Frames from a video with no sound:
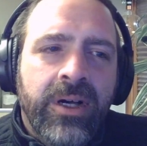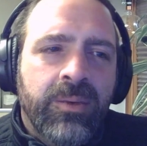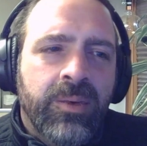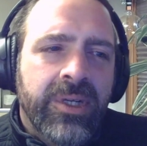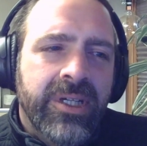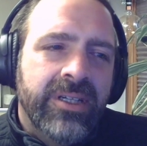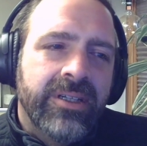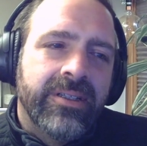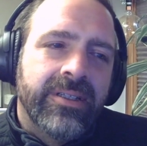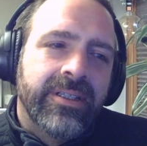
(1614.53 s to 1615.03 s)

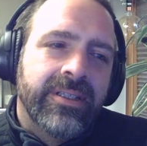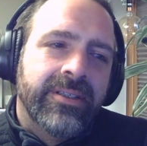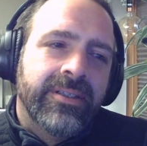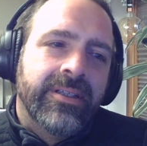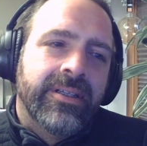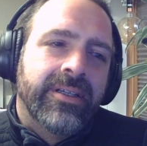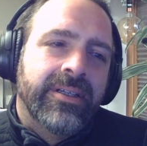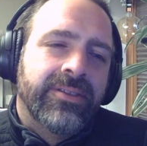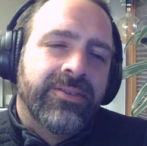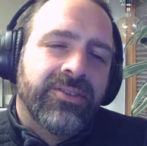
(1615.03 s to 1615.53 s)
wonder.
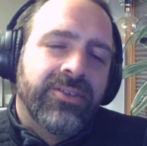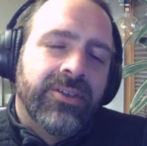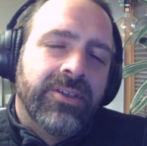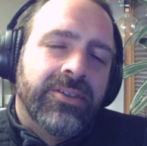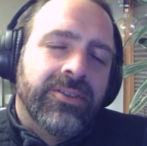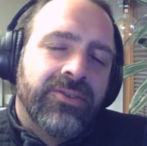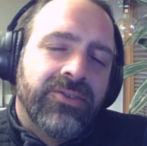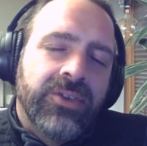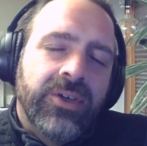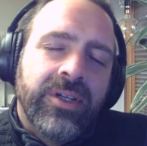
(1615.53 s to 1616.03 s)

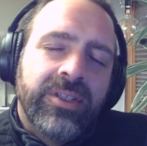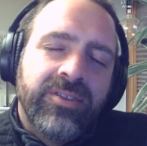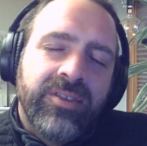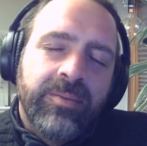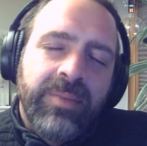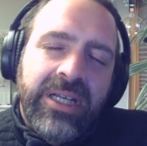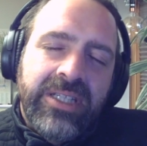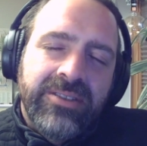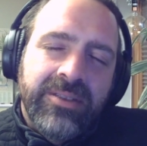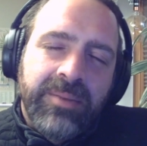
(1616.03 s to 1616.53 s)
So I was
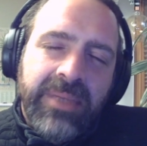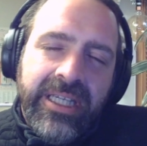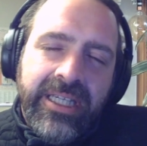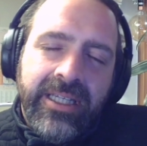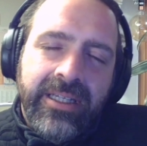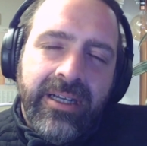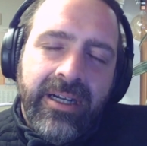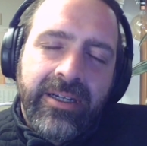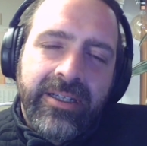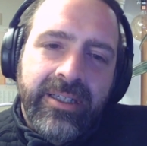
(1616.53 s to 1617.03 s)
about to make
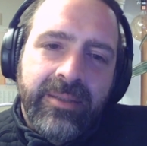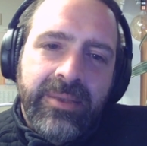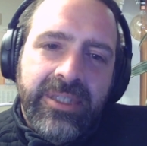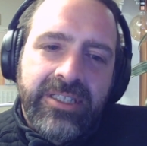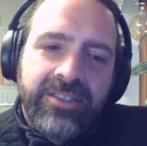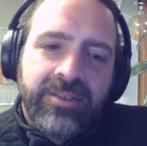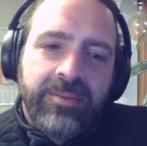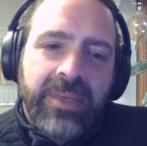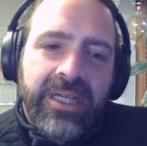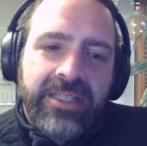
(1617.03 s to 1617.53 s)
an argument
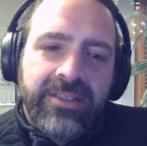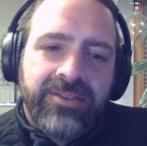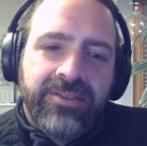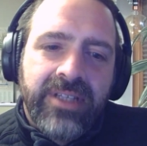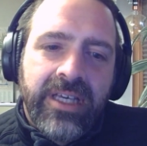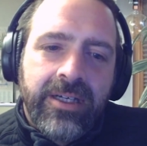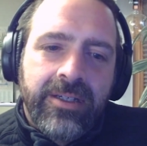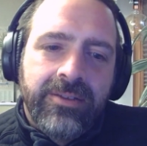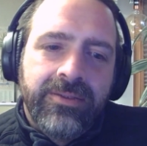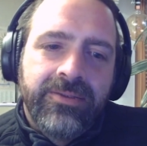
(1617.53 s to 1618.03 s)
to
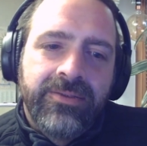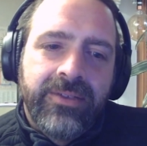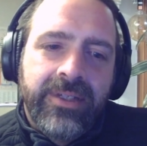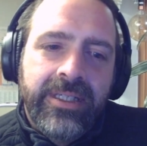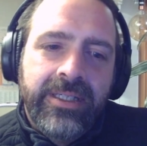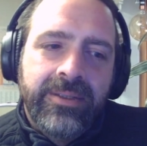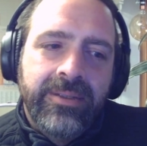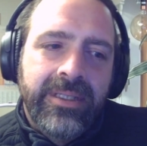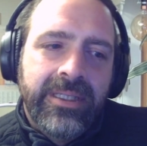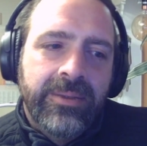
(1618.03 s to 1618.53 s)
myself.
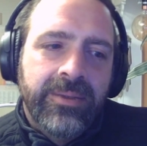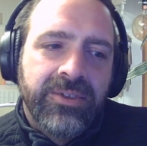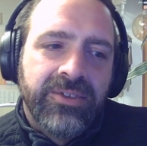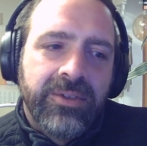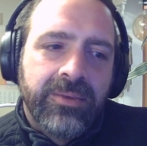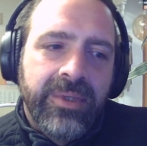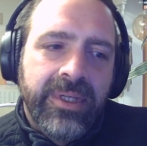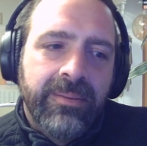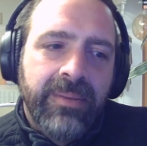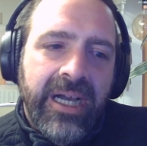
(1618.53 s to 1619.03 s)
It was a
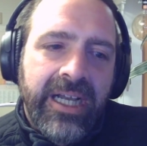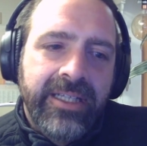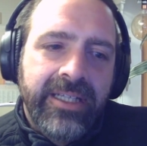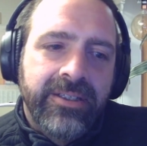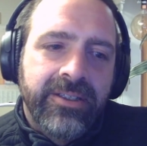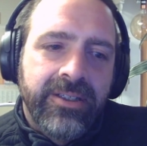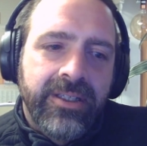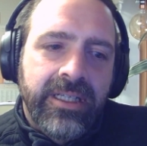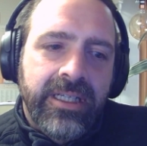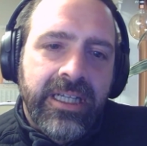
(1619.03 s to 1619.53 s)

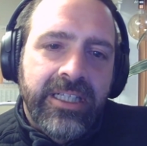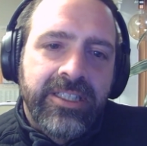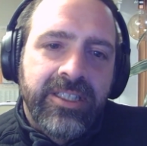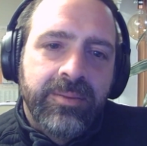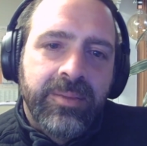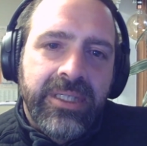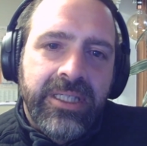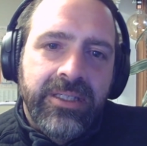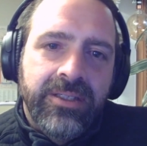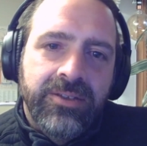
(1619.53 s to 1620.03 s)
reminder that I should
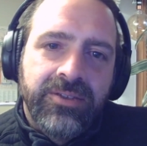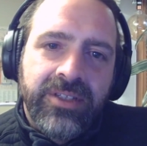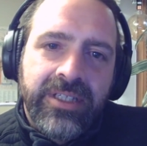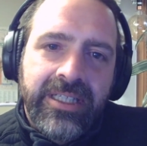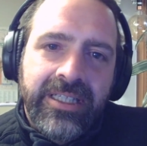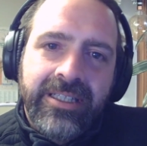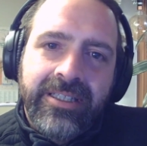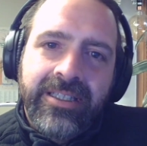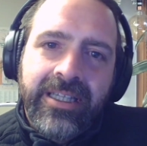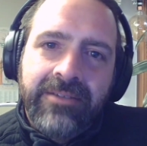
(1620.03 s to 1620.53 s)
be
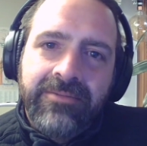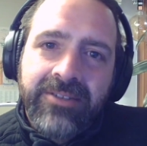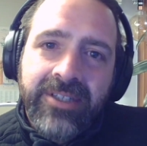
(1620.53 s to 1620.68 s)
using dev